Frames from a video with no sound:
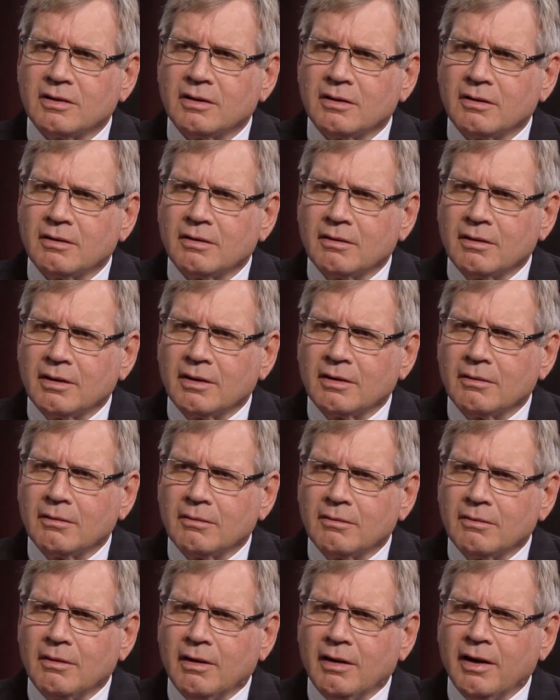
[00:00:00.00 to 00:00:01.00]
and
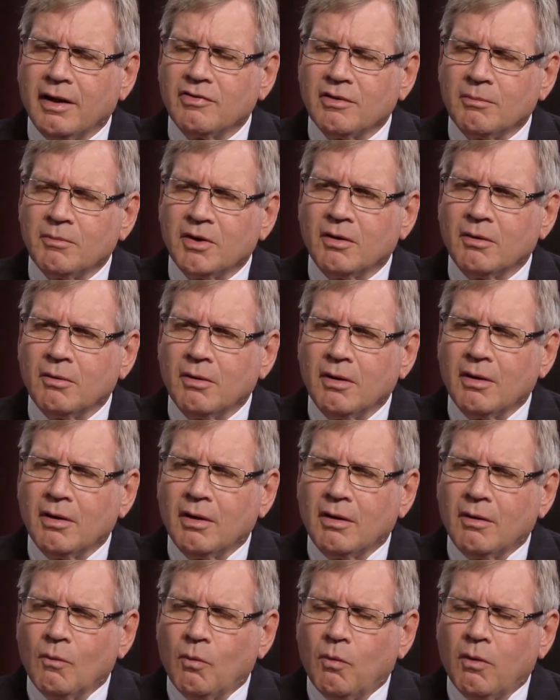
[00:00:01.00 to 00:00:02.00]
let them know
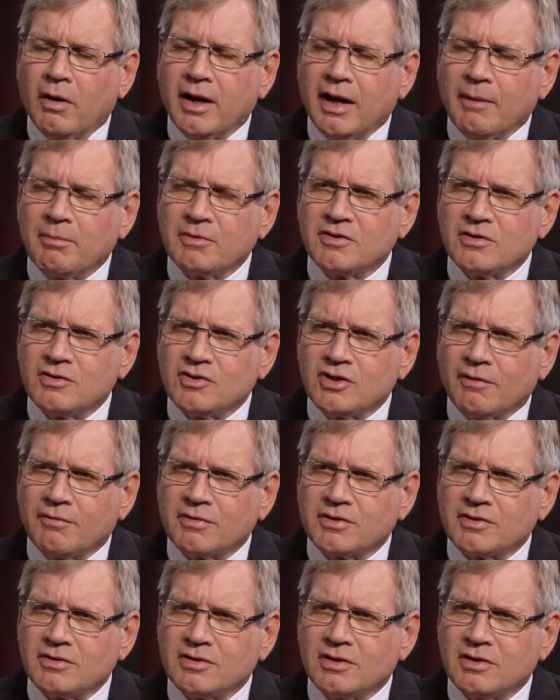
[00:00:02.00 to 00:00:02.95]
what happens in Jefferson